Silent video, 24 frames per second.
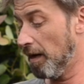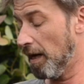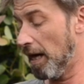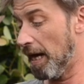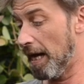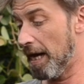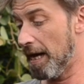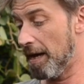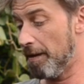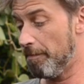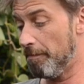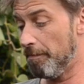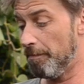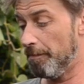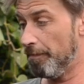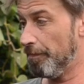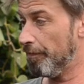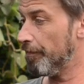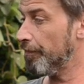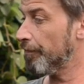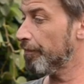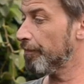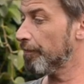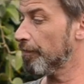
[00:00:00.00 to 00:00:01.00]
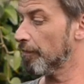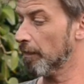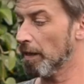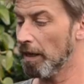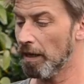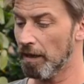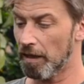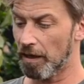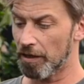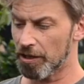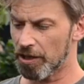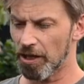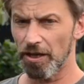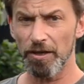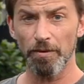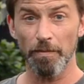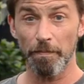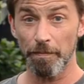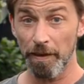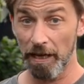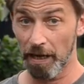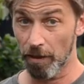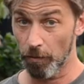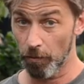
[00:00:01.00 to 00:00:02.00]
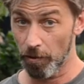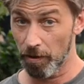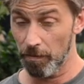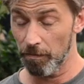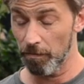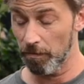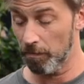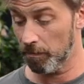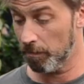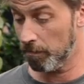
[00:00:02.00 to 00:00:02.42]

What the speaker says: I'll show you a bigger one.